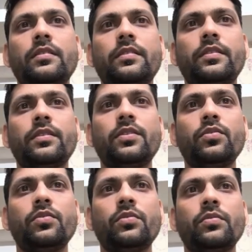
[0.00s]
new
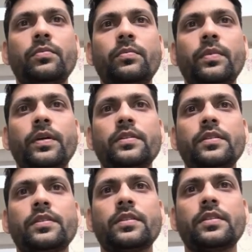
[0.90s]

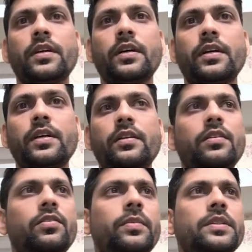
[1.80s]
passengers, target
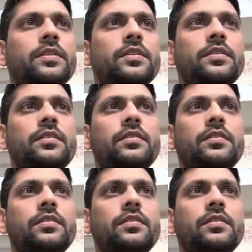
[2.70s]
new passengers.